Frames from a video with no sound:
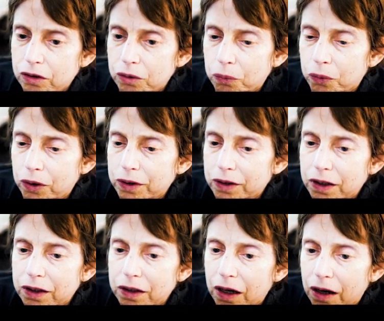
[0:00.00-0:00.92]
The one
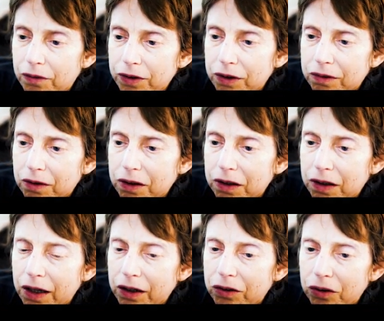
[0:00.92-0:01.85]
that obviously
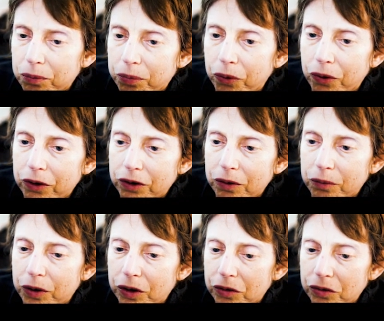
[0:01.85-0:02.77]
they support the
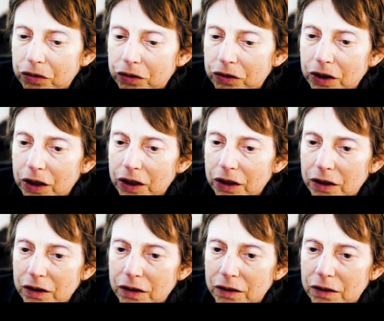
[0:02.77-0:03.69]
most
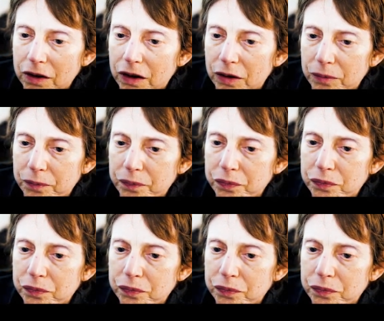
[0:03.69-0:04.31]
is their